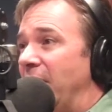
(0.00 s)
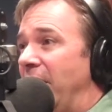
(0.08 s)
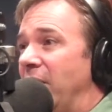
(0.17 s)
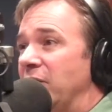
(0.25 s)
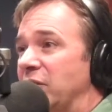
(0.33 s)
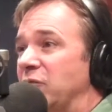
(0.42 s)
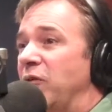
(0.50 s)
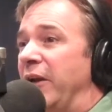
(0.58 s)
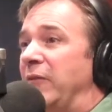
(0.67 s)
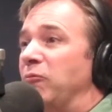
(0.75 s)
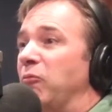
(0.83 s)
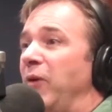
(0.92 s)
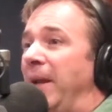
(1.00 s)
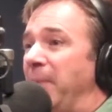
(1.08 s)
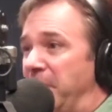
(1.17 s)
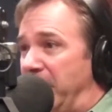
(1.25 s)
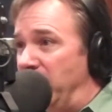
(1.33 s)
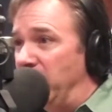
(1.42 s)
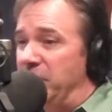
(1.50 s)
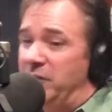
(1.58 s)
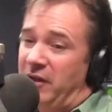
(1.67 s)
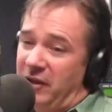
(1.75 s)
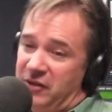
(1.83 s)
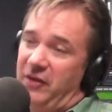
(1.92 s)
They are just running rampant. We'll
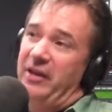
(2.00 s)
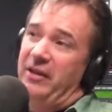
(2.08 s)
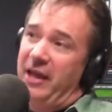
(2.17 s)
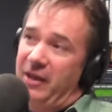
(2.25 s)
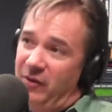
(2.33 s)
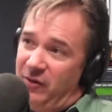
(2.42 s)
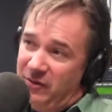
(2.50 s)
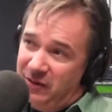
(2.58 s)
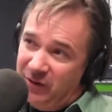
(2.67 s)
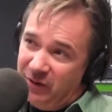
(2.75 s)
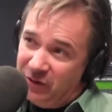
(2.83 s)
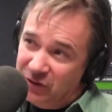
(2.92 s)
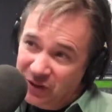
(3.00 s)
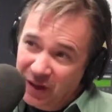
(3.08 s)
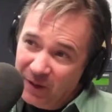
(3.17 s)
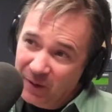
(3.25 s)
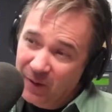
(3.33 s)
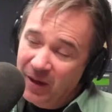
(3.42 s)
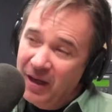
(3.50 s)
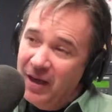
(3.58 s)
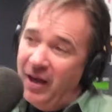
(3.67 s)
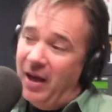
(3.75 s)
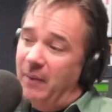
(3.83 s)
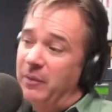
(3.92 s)
touch on that later during the show.
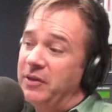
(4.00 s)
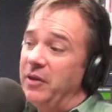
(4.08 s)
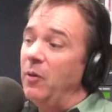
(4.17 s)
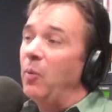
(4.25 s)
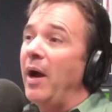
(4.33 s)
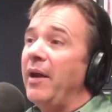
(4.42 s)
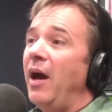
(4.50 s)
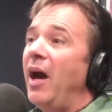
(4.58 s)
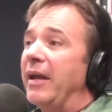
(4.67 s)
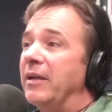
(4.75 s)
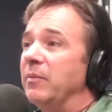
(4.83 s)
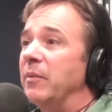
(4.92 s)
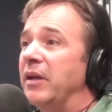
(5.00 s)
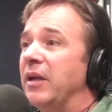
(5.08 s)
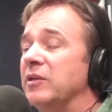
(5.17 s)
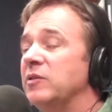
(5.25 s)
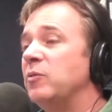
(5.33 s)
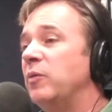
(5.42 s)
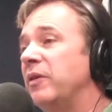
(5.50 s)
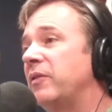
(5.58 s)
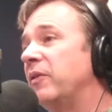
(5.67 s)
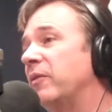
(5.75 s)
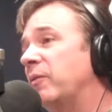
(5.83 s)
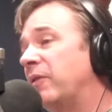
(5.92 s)
But you know, why not? Because with
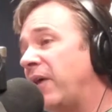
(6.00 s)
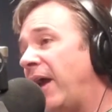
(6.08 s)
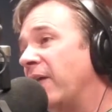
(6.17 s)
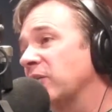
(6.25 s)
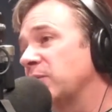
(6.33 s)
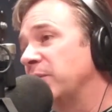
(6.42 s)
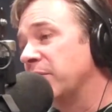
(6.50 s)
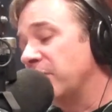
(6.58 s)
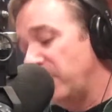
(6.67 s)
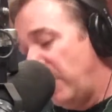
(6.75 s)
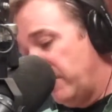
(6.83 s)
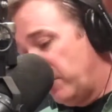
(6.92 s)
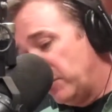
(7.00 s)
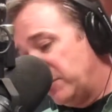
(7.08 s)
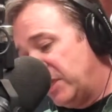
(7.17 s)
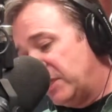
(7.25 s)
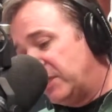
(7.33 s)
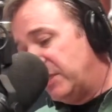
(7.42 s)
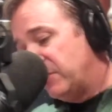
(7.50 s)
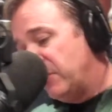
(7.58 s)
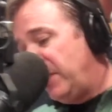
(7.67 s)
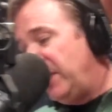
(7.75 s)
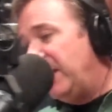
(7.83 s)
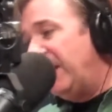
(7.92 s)
the House Bill
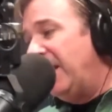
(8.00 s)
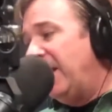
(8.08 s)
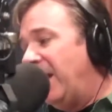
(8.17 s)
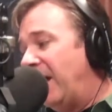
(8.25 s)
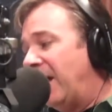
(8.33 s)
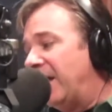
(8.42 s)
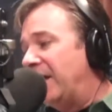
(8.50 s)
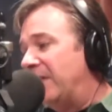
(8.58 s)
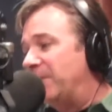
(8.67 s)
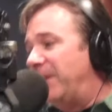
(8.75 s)
463, it